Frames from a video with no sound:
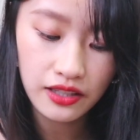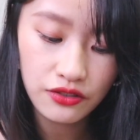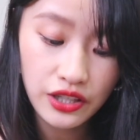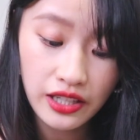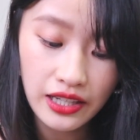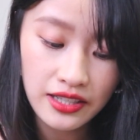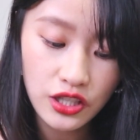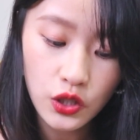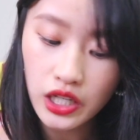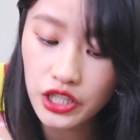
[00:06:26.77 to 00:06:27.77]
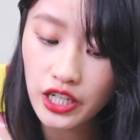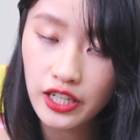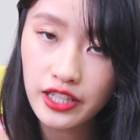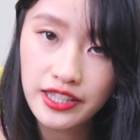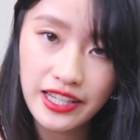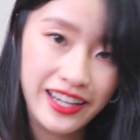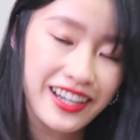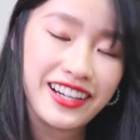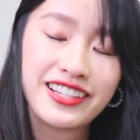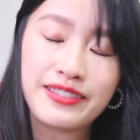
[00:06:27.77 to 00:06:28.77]
You can ask questions
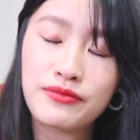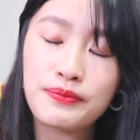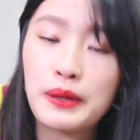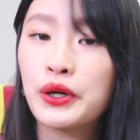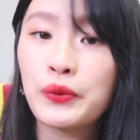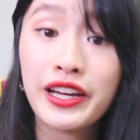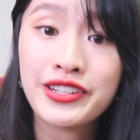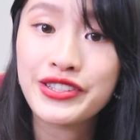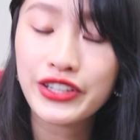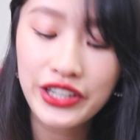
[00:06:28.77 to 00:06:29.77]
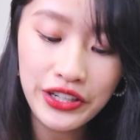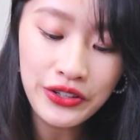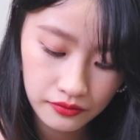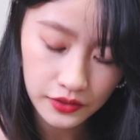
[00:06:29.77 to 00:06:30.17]
and people will answer you.